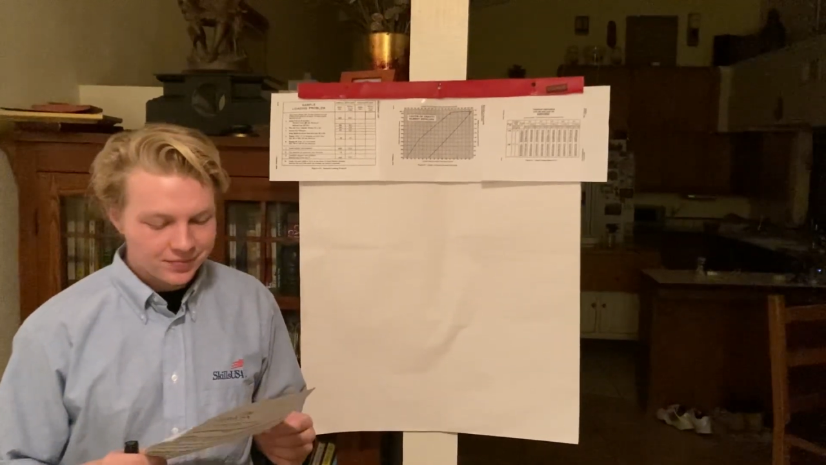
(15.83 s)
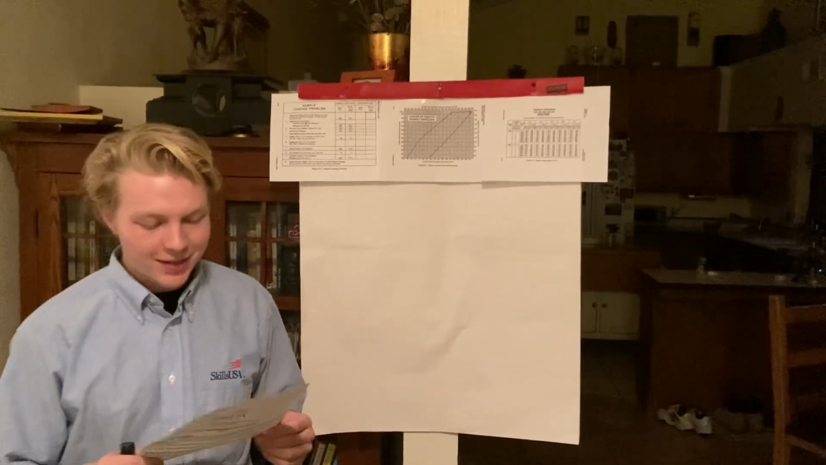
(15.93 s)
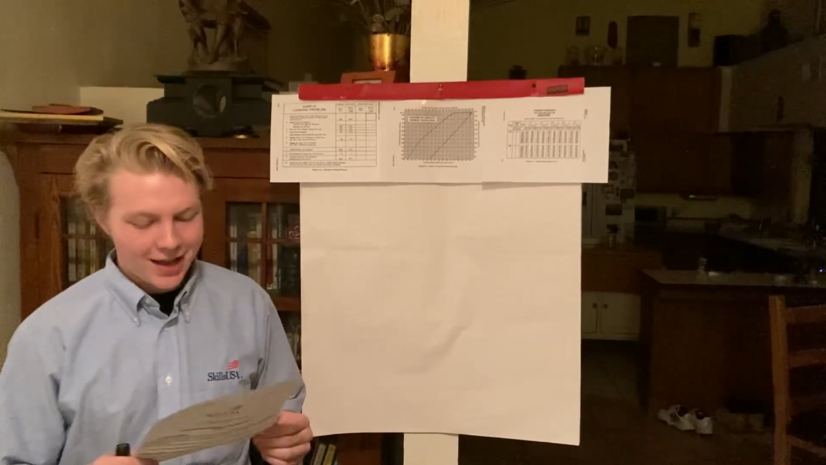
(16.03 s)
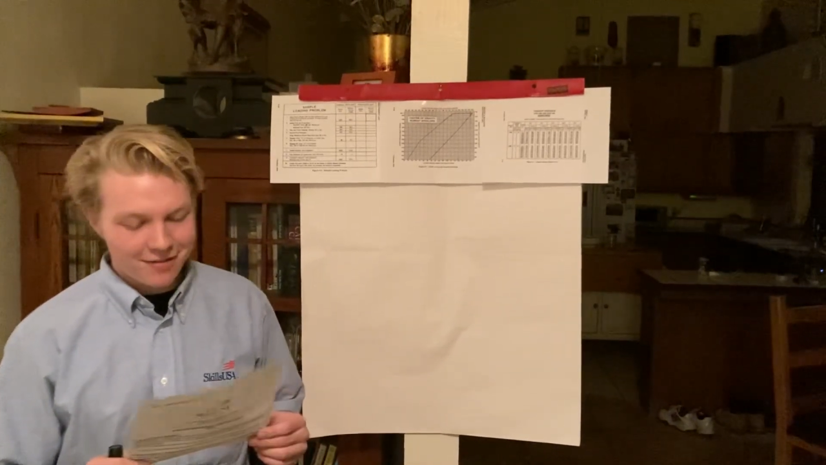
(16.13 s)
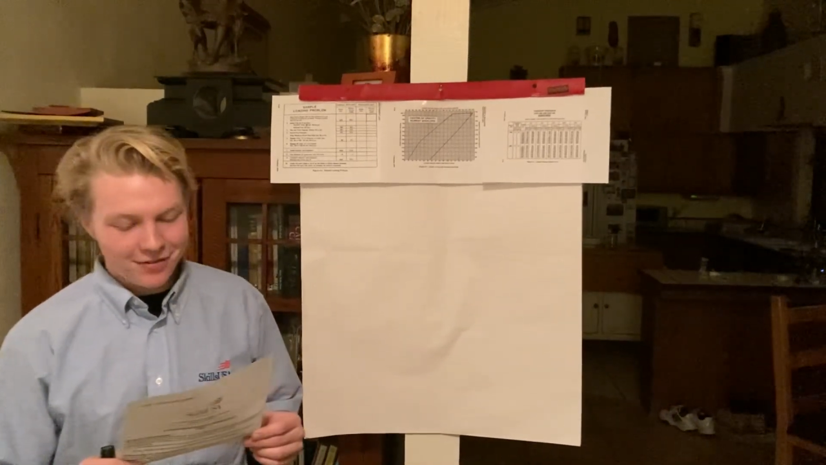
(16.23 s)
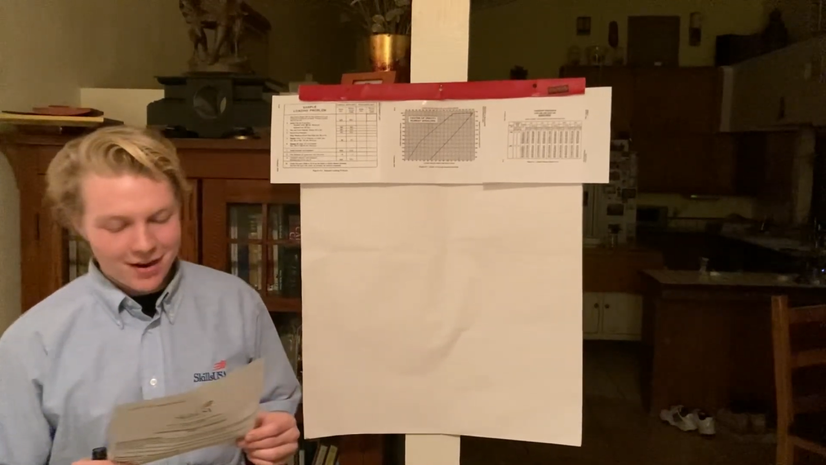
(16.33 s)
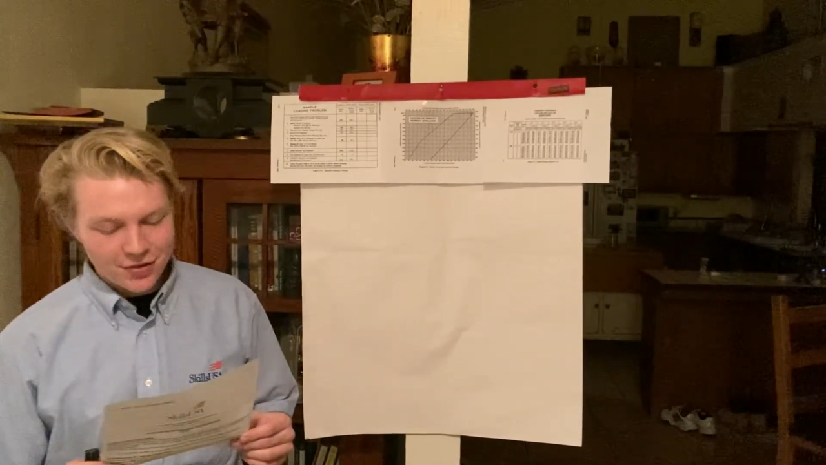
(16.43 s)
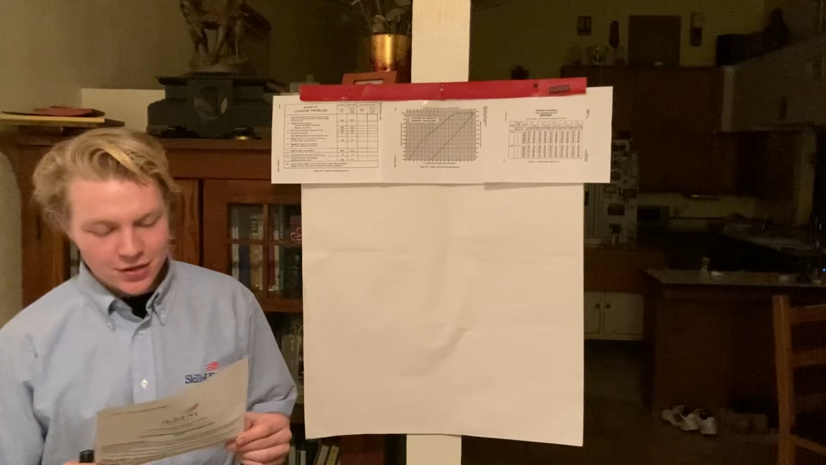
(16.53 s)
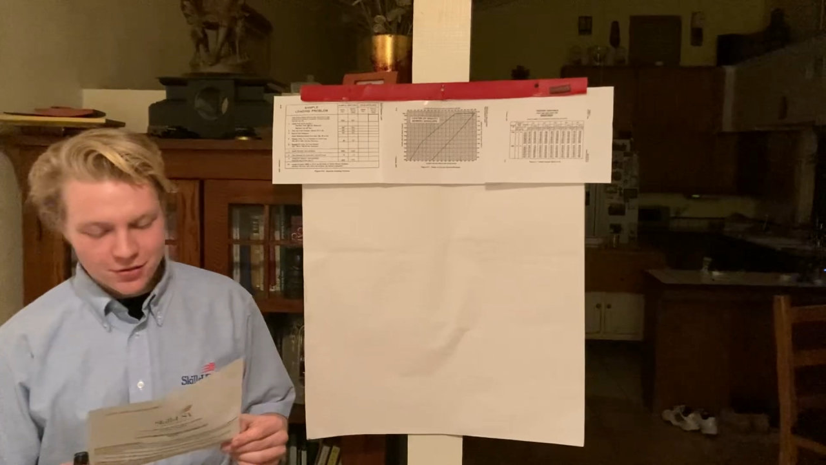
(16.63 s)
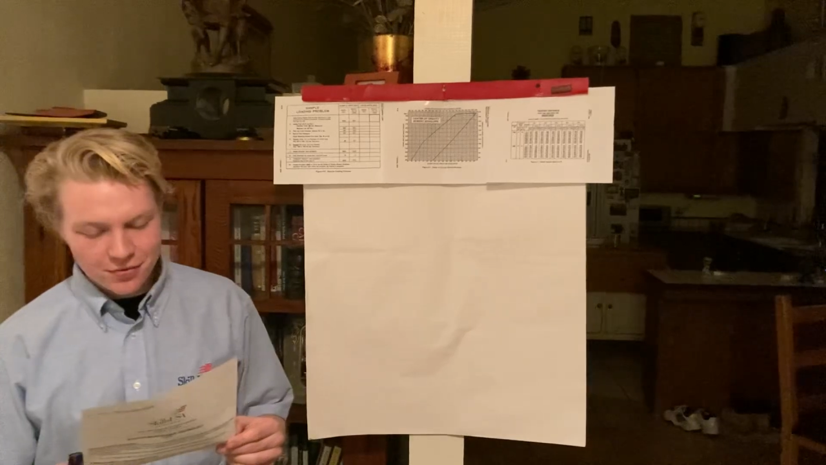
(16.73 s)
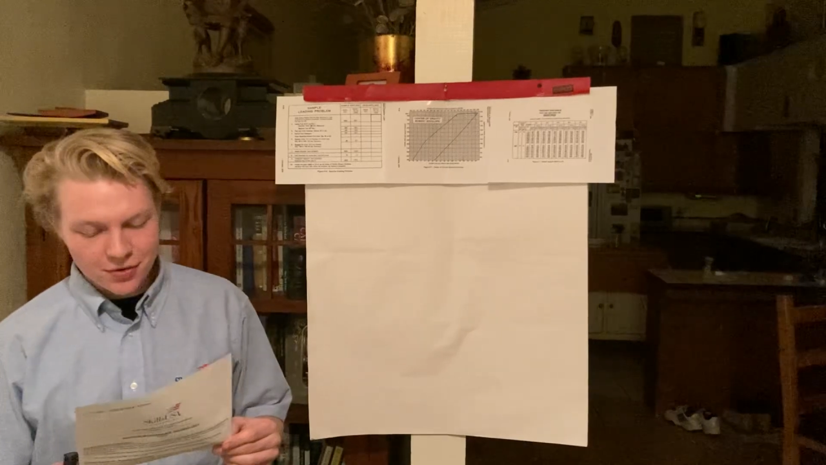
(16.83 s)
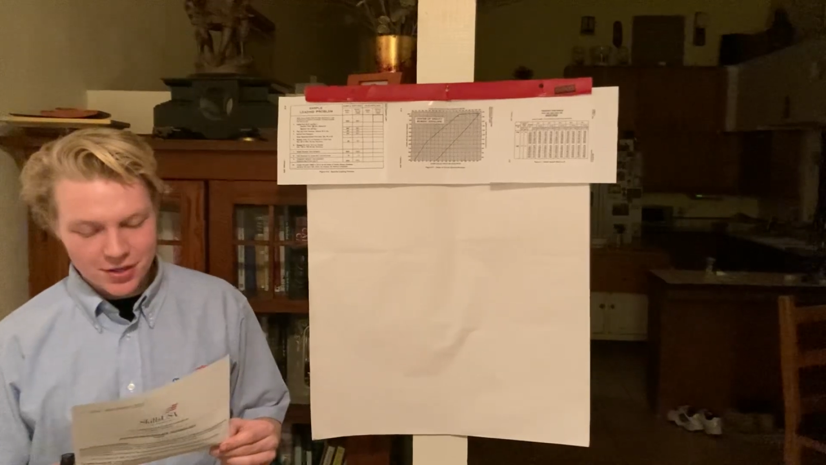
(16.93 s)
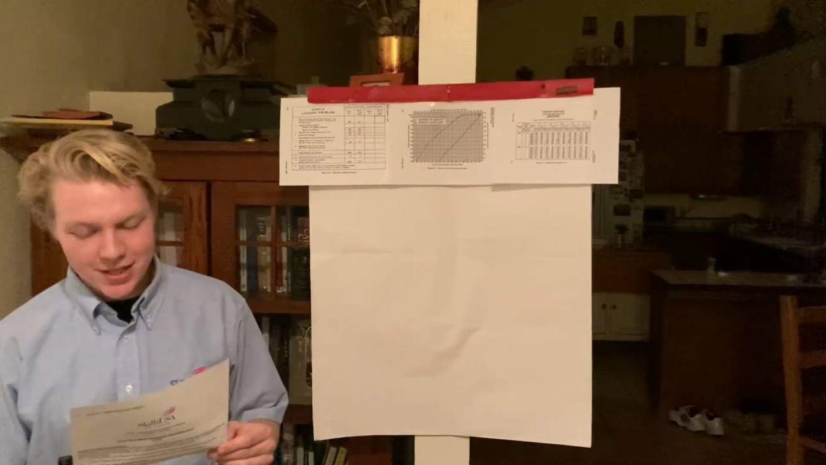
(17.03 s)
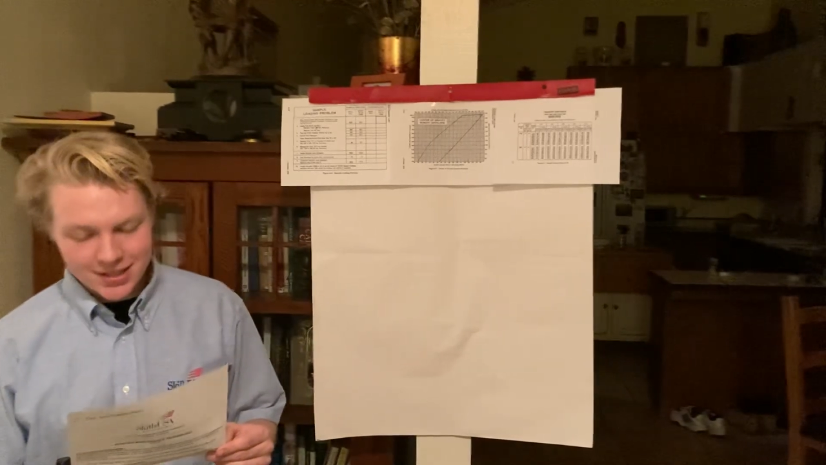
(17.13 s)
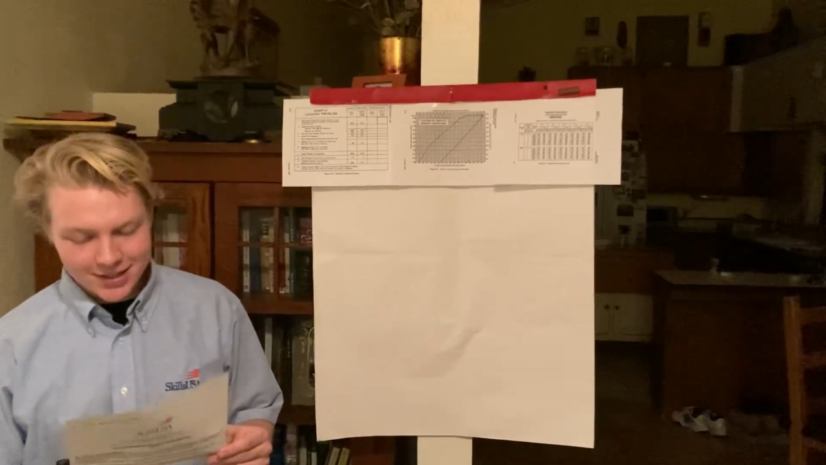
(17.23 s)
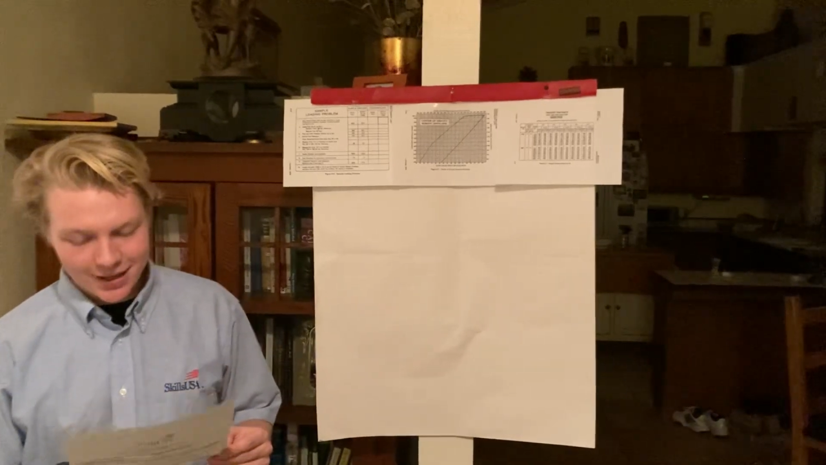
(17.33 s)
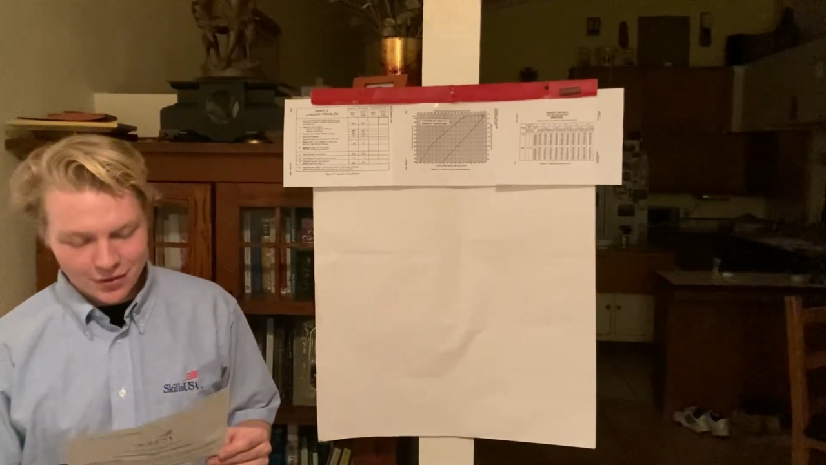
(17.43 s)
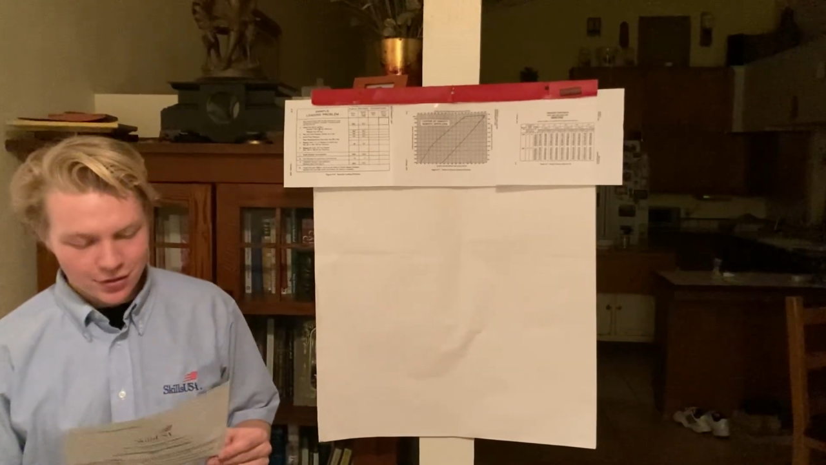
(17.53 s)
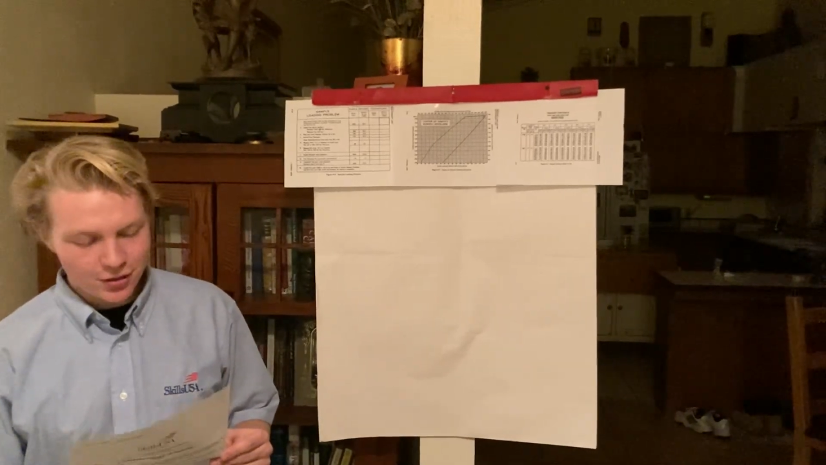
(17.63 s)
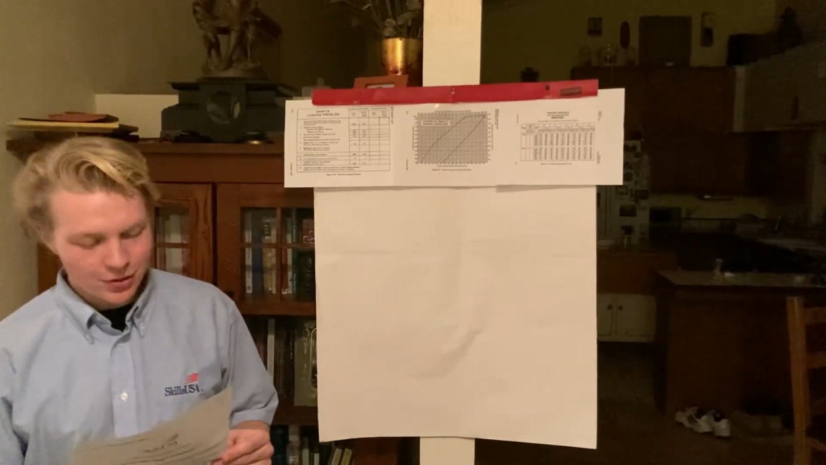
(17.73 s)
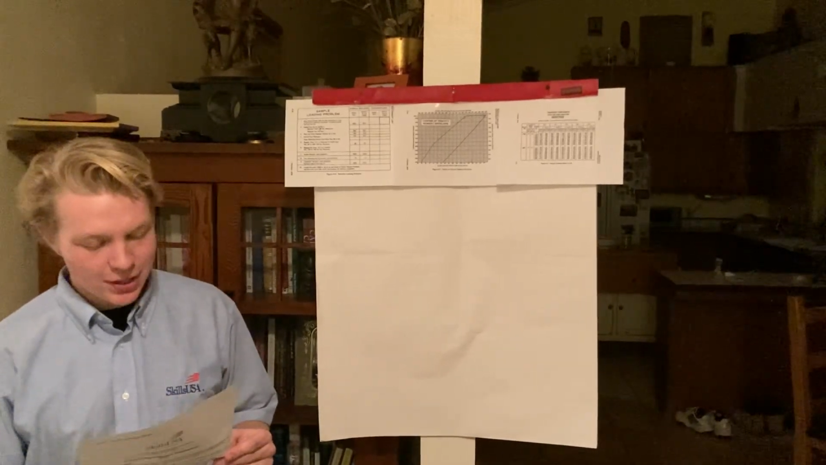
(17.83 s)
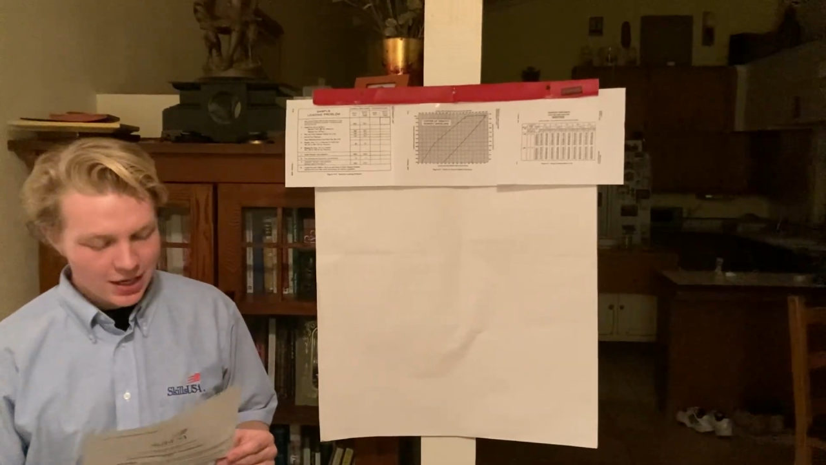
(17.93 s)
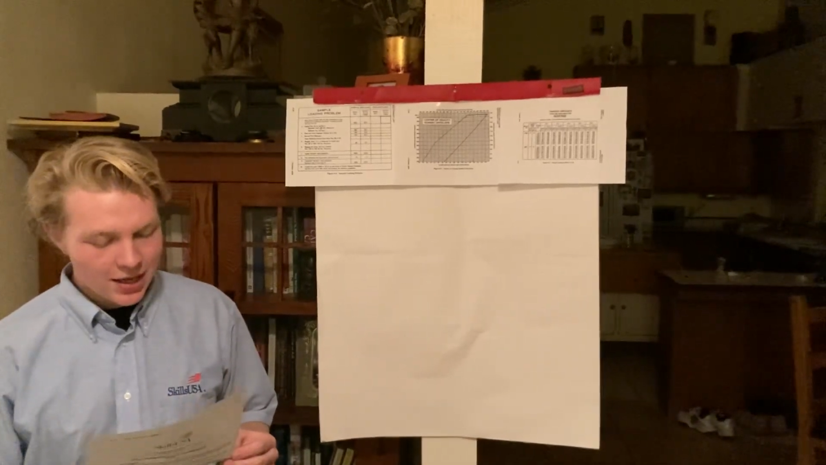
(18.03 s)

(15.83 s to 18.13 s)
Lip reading: at 5,000 foot density altitude,